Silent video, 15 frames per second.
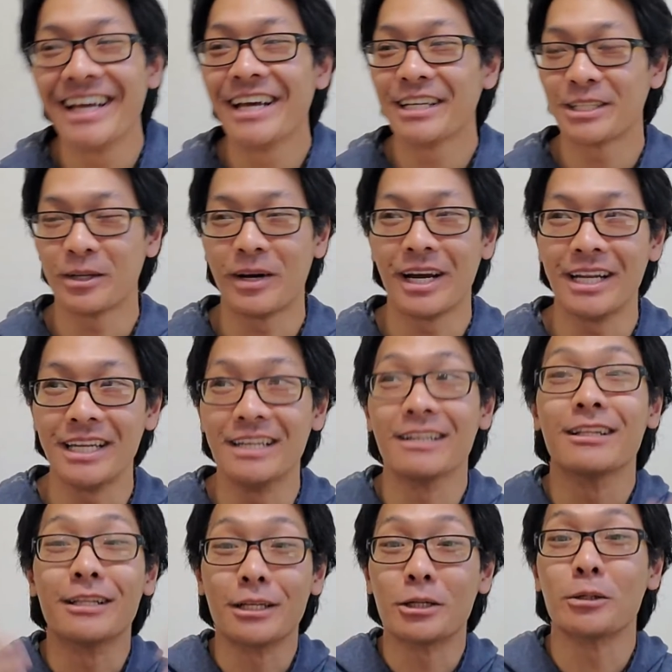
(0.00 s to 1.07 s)
so I need a
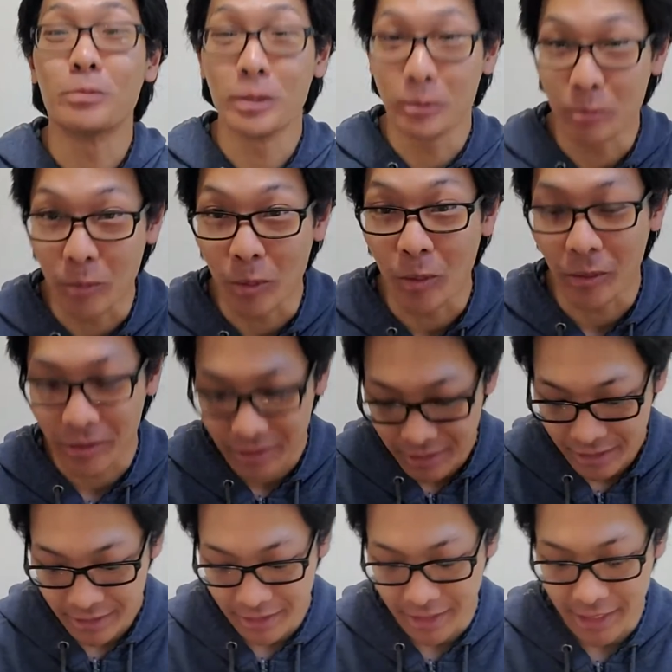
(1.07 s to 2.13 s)
little bit more
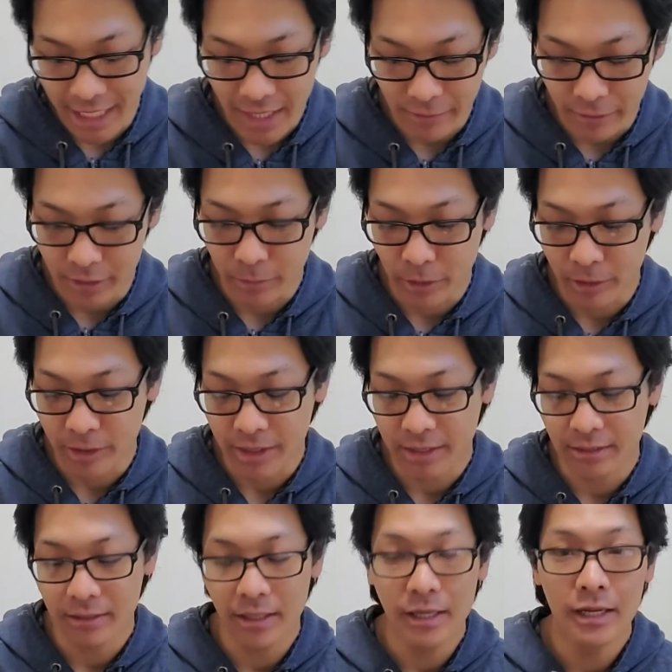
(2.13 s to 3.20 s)
than the average
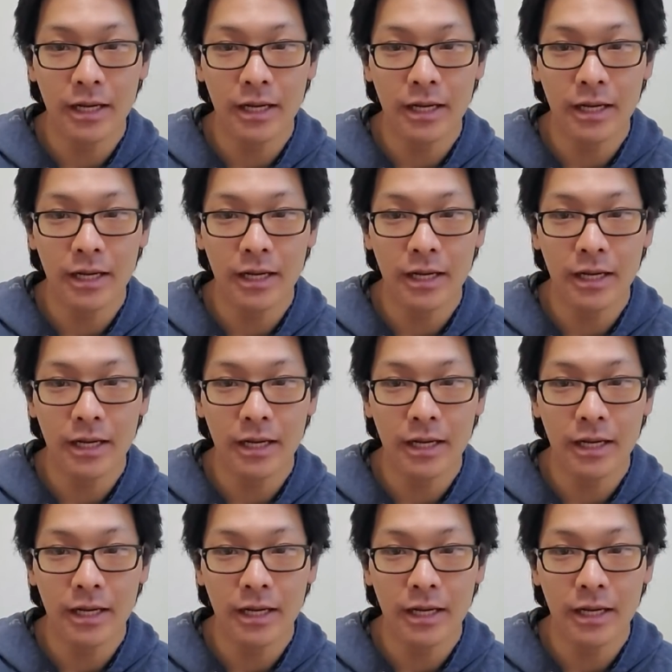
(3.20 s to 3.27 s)
person.